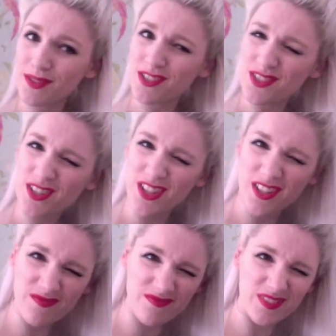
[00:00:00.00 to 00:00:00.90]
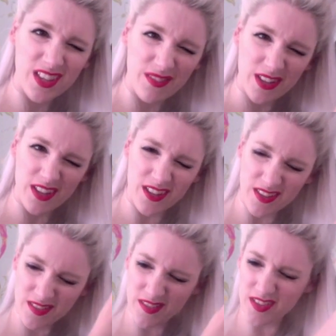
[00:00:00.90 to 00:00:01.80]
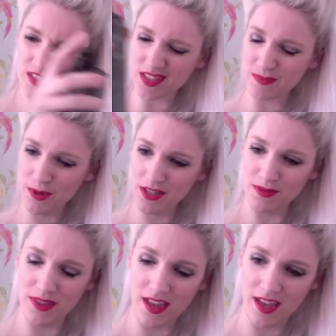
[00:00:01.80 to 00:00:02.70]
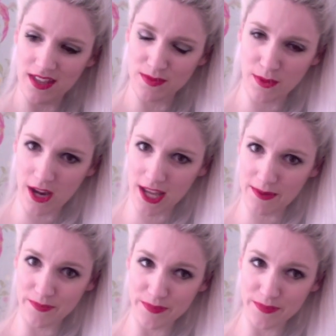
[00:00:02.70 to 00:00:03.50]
we're just going to give it a spritz with a hairspray,